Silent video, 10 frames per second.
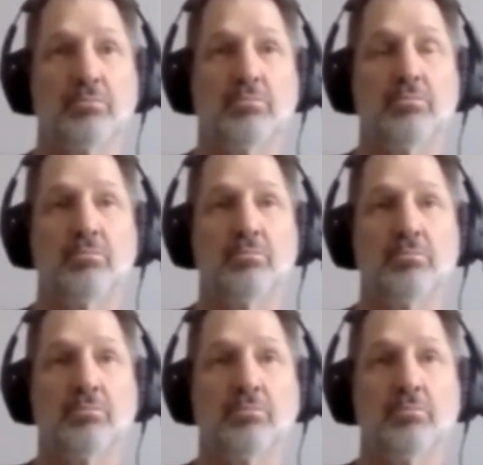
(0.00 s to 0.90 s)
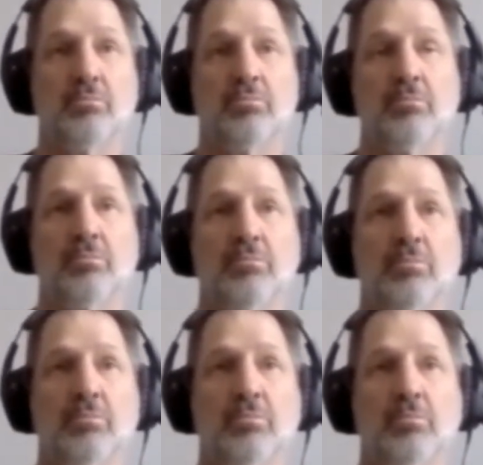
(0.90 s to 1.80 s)

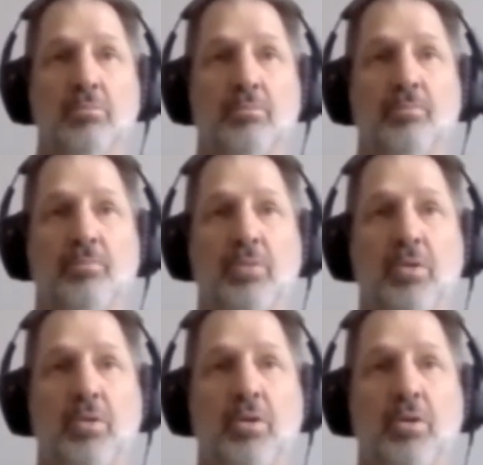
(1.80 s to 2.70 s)
[no speech]